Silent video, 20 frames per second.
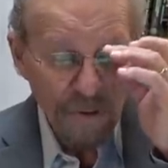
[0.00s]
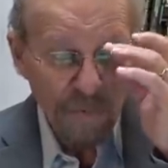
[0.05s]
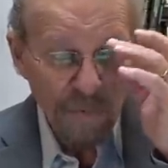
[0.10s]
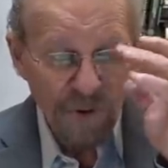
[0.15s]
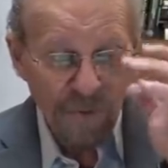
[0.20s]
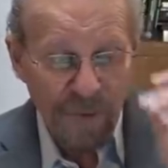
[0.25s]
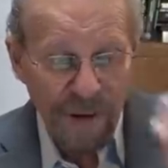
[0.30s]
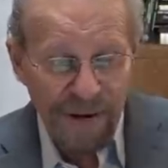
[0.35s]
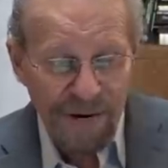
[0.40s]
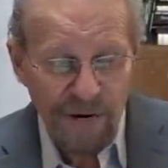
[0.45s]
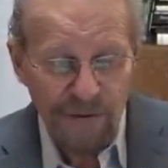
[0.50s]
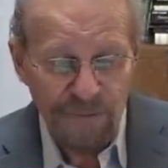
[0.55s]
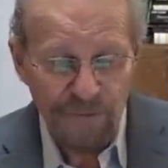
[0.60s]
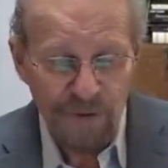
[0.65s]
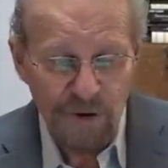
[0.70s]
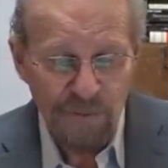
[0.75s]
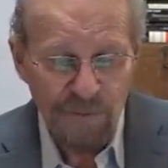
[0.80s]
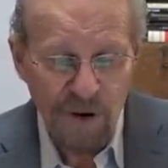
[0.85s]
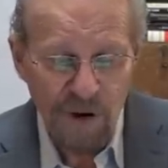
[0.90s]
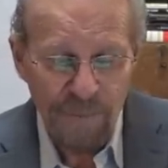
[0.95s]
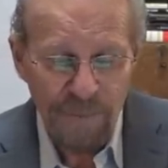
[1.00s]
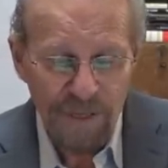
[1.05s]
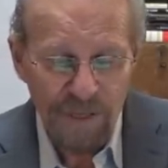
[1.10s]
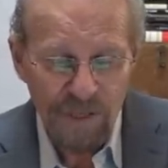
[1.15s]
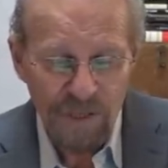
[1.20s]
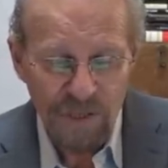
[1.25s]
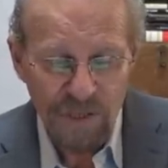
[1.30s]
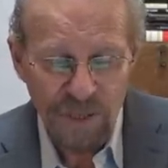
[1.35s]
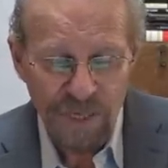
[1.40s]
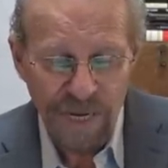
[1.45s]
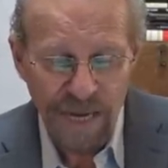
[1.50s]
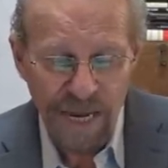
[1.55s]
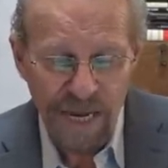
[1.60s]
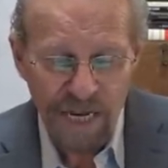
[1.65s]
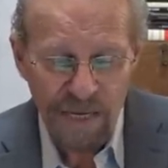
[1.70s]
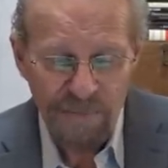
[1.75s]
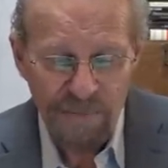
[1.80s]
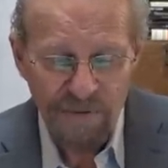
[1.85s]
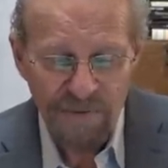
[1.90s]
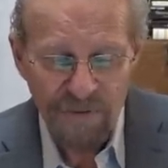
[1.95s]
We waited a few moments, and she
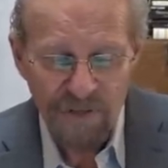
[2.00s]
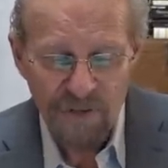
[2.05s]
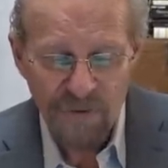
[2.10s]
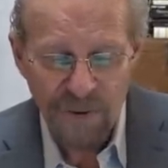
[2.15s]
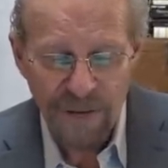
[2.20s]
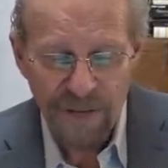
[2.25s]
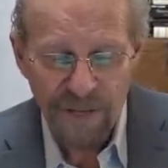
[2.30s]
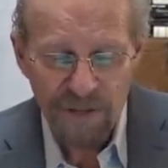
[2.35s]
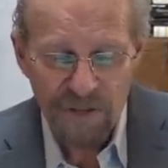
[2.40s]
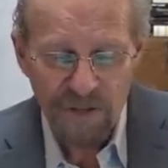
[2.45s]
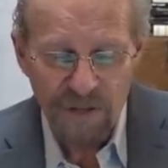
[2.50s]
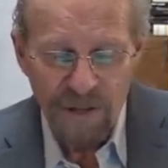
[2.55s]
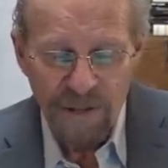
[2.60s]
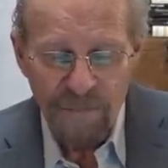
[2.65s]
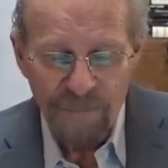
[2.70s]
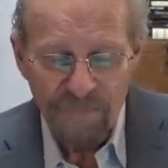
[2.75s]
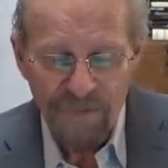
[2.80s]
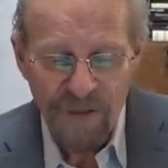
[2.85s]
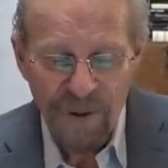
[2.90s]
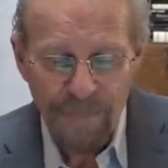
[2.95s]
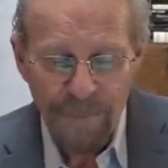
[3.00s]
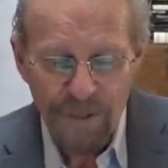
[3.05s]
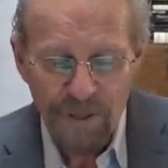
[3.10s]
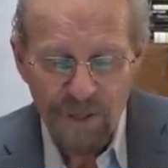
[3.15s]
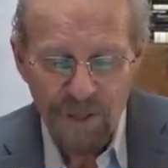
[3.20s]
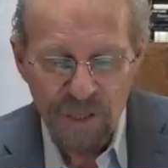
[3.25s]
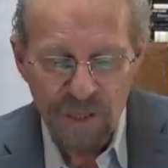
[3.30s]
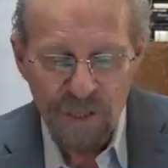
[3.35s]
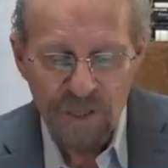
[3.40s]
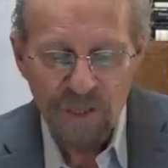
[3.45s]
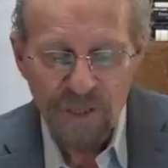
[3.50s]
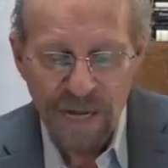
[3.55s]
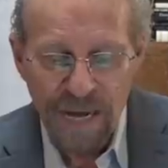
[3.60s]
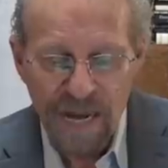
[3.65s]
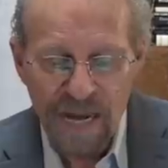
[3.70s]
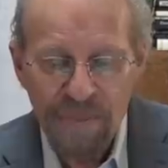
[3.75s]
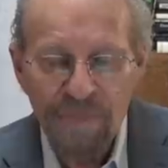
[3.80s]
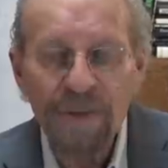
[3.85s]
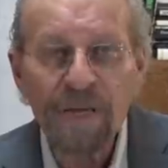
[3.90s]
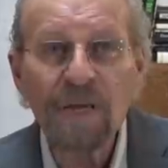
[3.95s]
handed me the drinks, then proceeded to
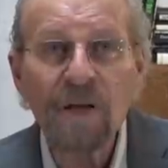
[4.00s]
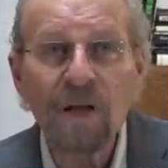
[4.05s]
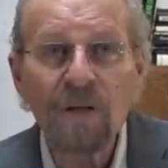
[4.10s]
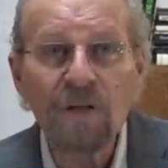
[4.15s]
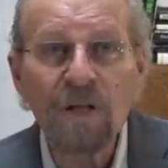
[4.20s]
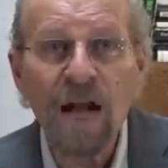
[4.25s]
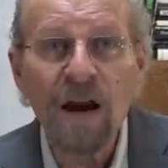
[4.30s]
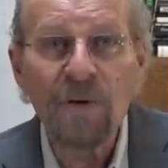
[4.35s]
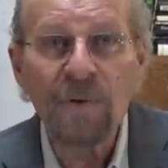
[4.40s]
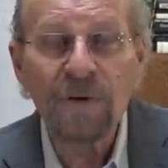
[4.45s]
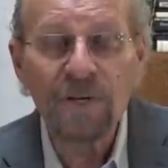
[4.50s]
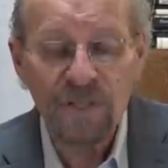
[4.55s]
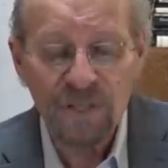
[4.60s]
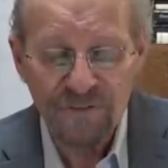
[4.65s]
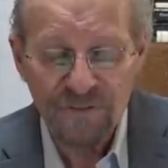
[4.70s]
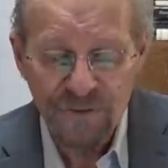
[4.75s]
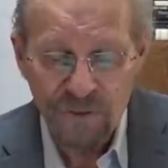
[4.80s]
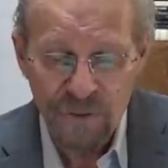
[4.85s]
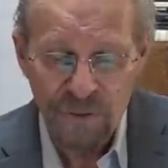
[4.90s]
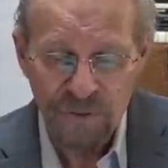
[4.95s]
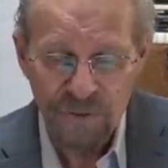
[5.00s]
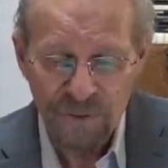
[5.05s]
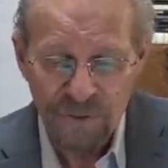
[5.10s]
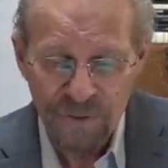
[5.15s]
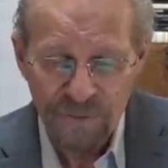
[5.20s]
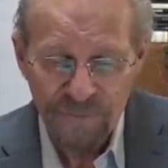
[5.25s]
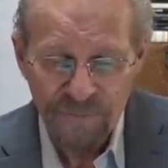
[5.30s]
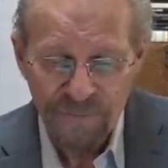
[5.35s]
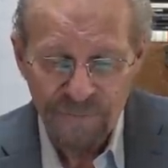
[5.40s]
hand me Larry's food.